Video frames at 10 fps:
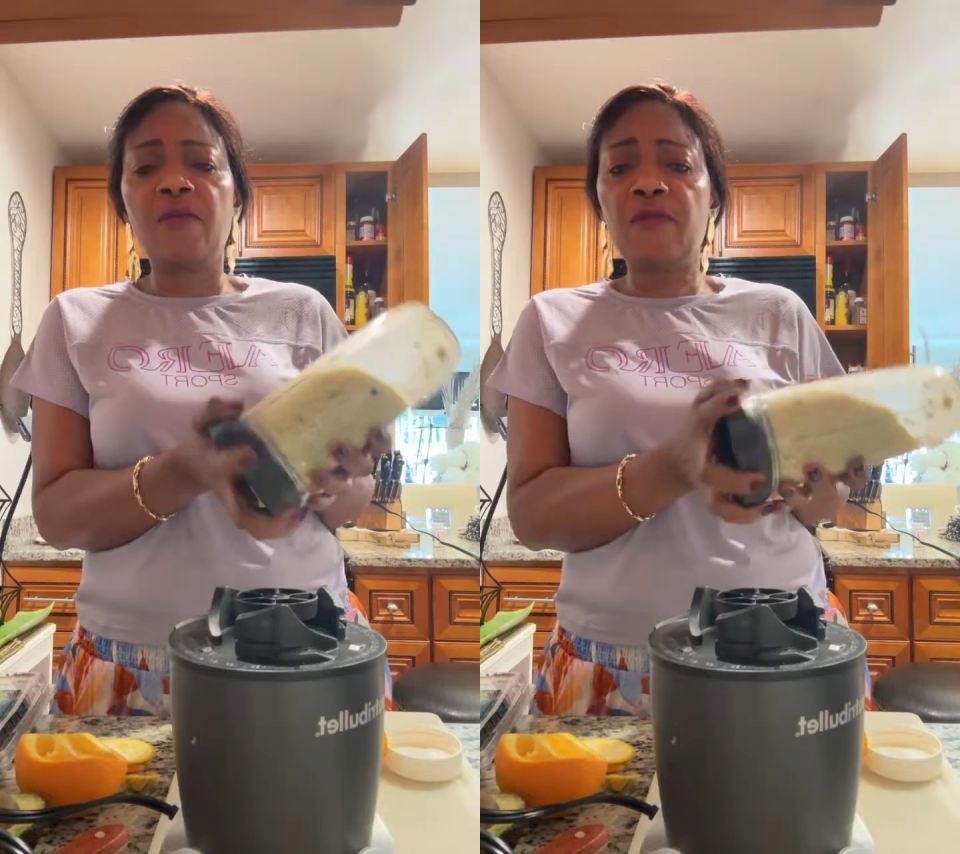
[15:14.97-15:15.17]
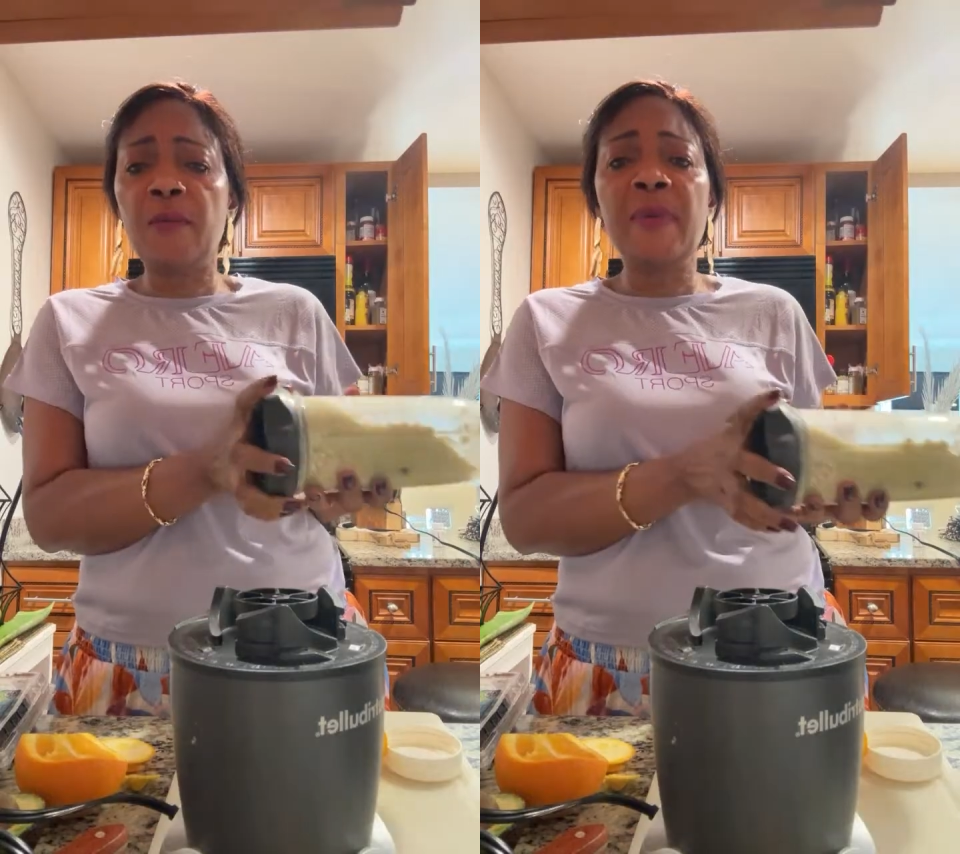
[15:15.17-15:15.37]

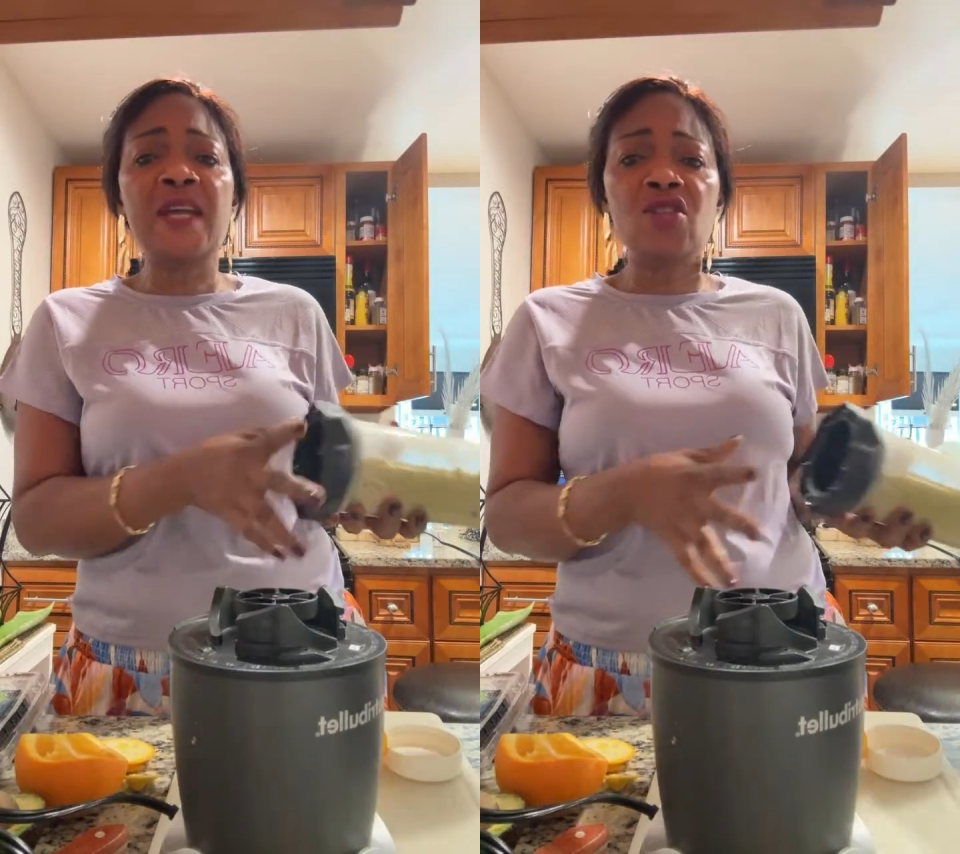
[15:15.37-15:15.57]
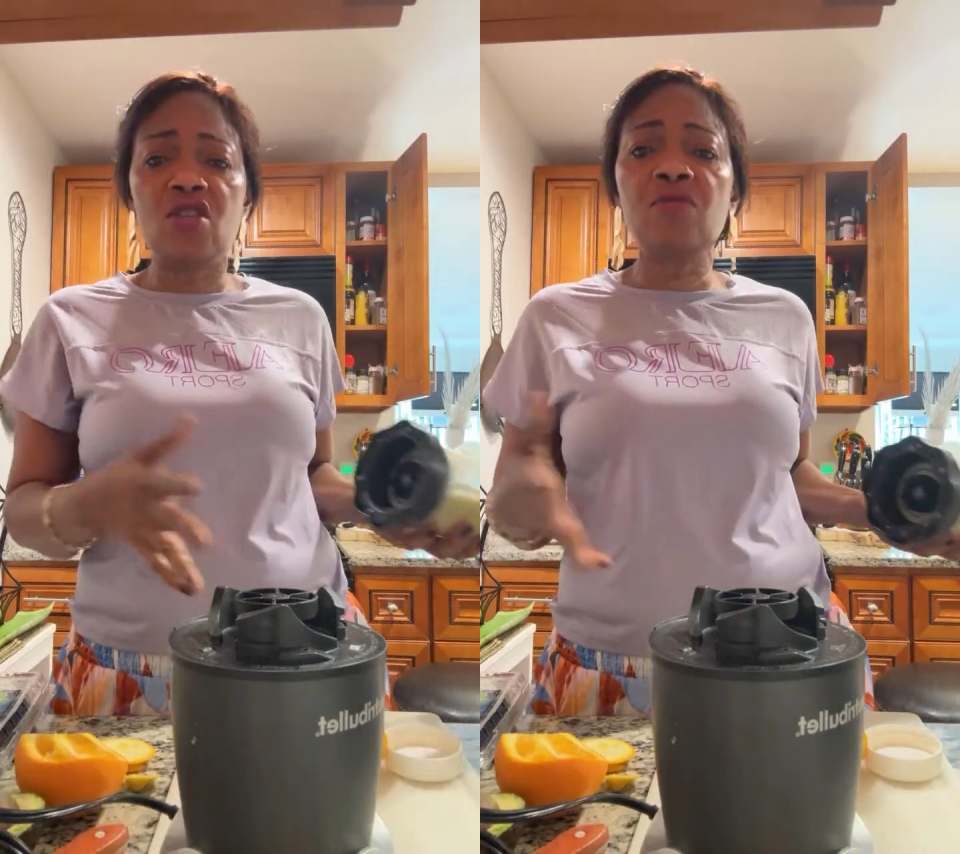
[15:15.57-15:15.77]
And for
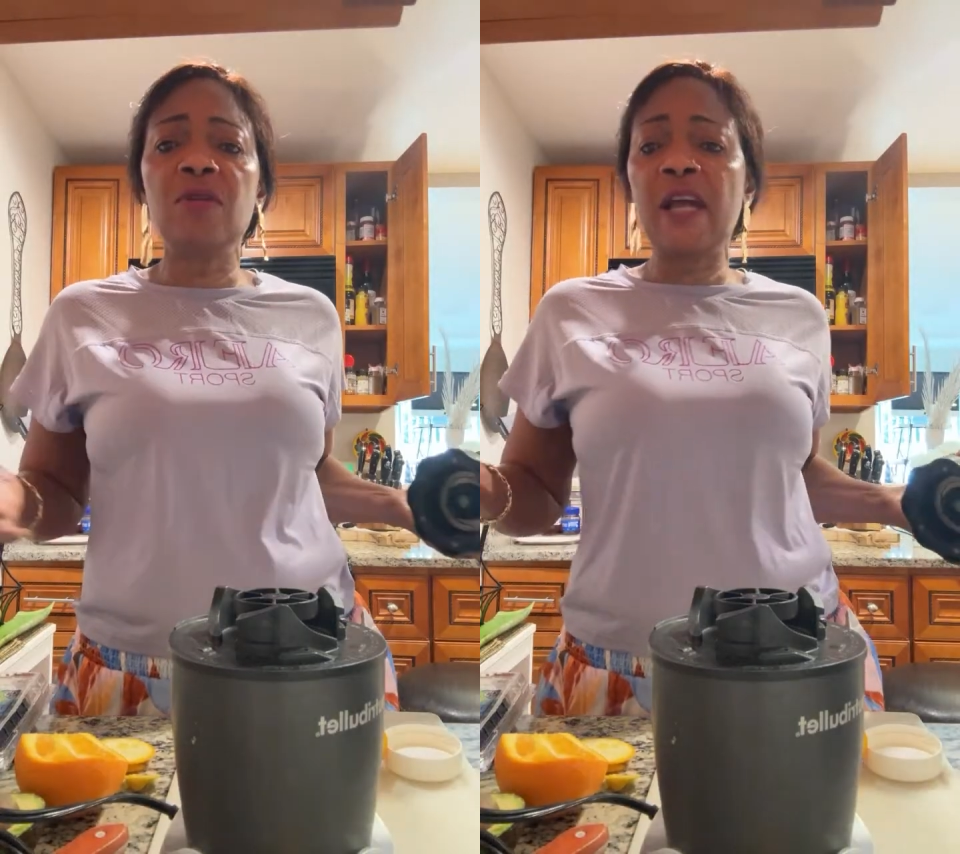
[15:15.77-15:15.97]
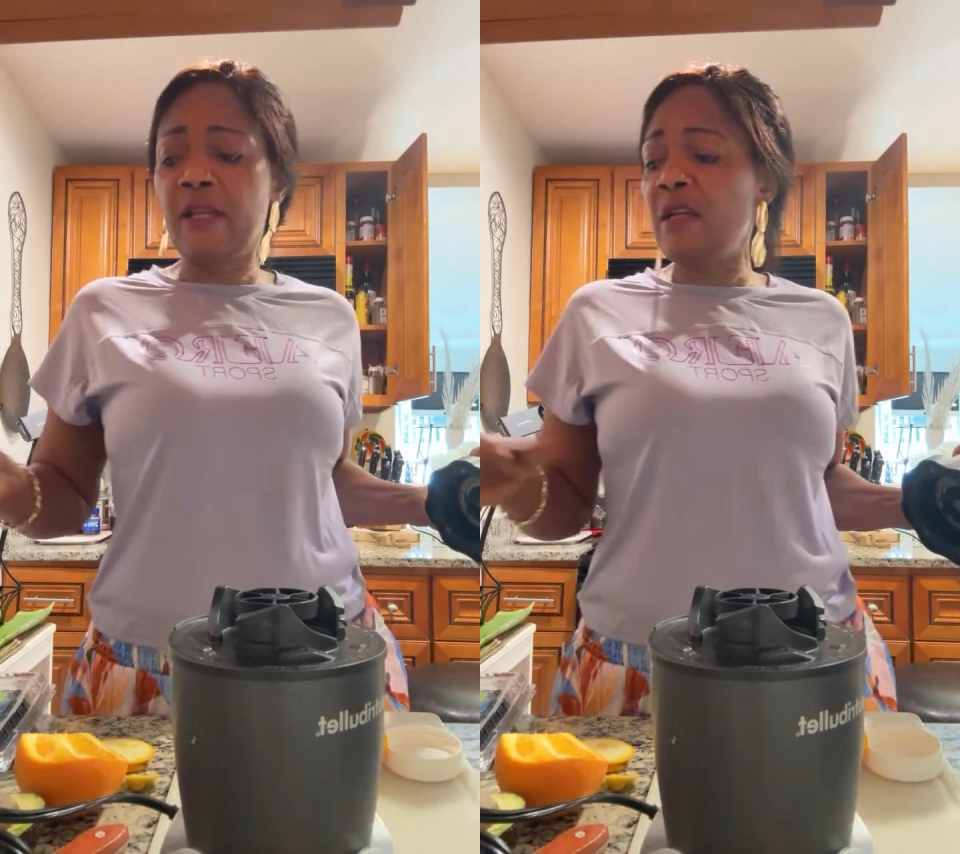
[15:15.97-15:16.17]
men too,
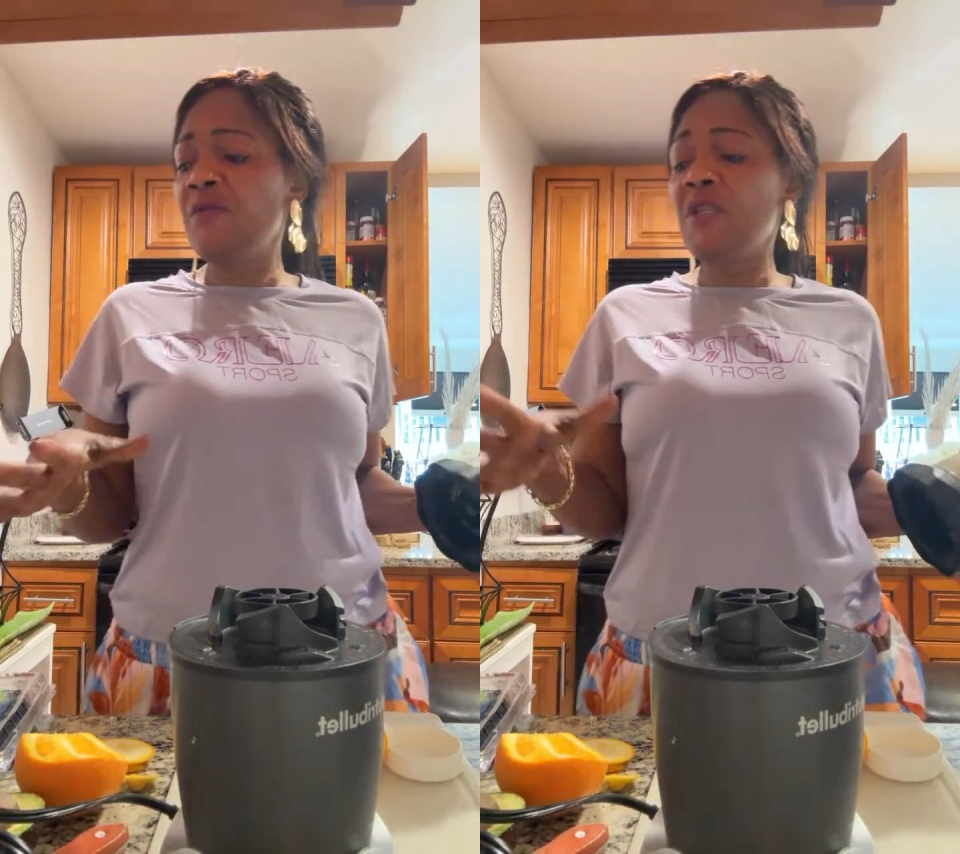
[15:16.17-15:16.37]
like love